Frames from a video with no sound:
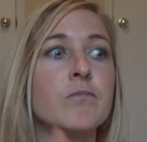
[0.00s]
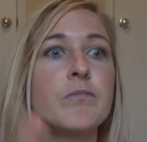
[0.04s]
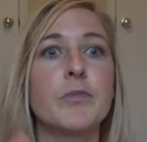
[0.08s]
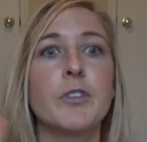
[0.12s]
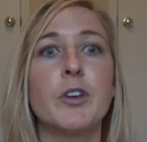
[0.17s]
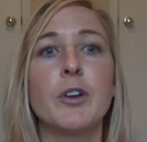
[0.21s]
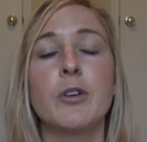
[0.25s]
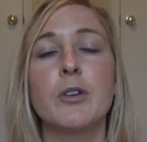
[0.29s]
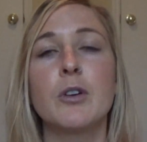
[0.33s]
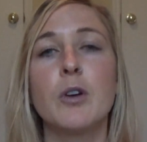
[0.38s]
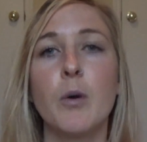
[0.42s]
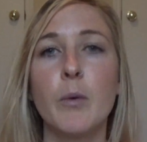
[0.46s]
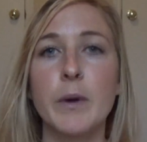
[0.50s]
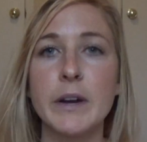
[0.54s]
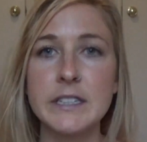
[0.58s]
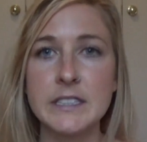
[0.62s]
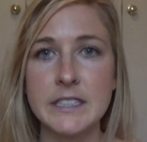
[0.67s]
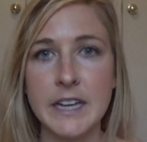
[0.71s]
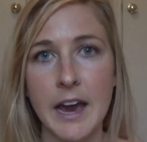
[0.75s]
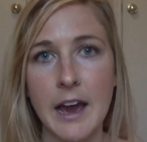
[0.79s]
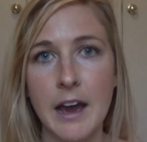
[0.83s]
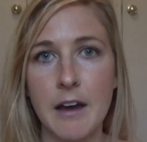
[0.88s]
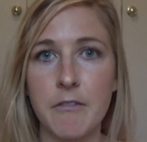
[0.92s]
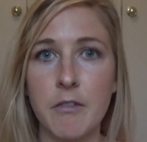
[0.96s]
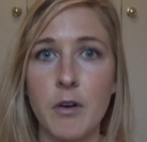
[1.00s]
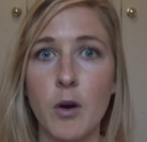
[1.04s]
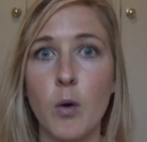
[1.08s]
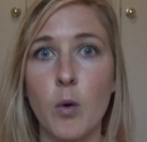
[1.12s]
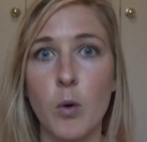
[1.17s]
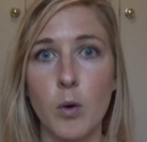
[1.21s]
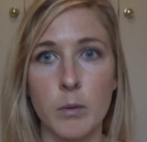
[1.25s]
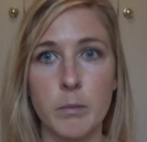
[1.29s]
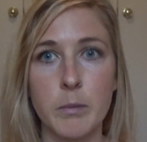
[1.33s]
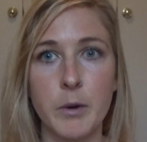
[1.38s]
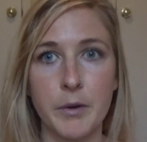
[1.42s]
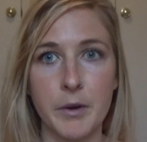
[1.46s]
you're going to have a
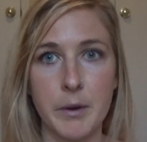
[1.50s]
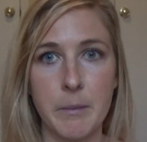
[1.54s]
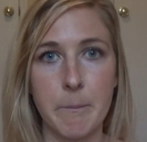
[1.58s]
hormone